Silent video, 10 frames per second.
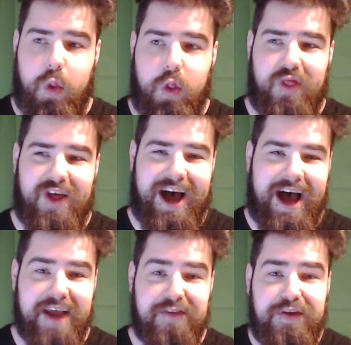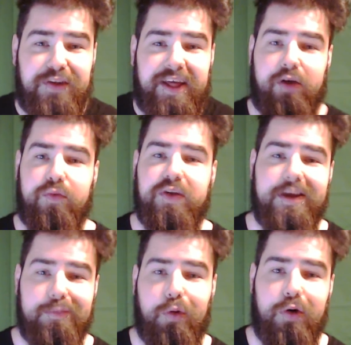that I feel like are really
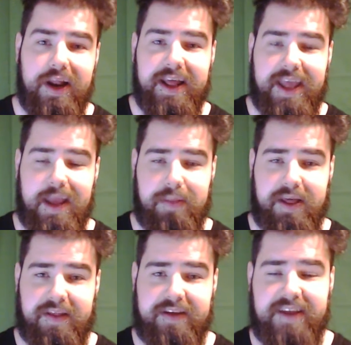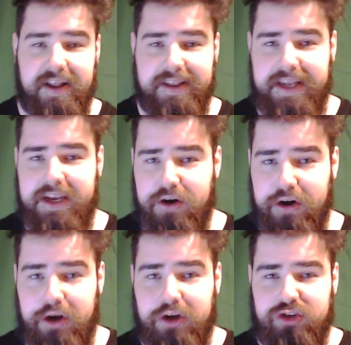important in a game like this, in a
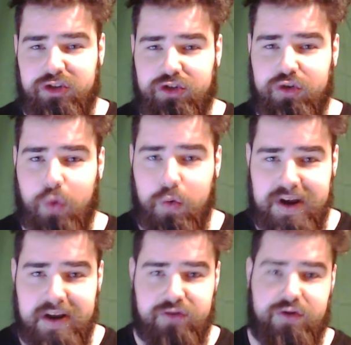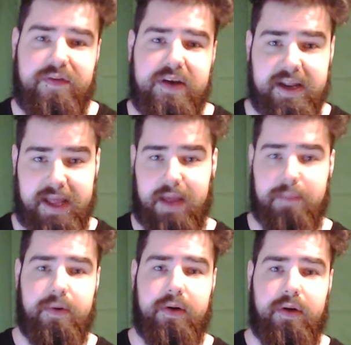linear story-driven
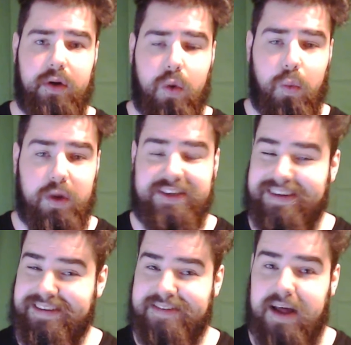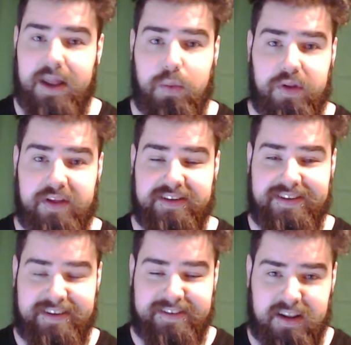game, which is exactly what this
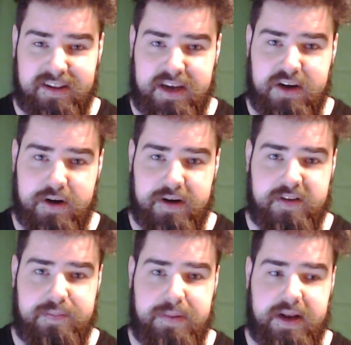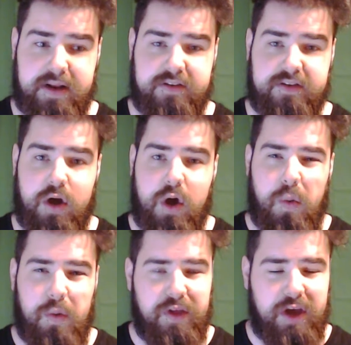is. It is a linear experience
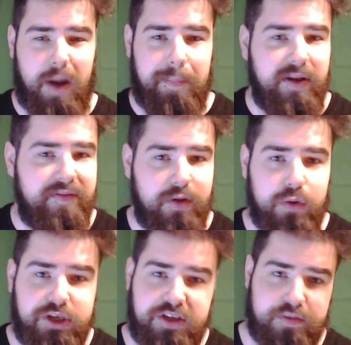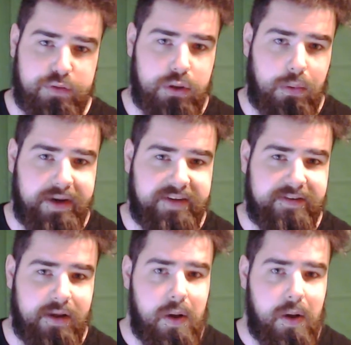with a couple of illusions of choice.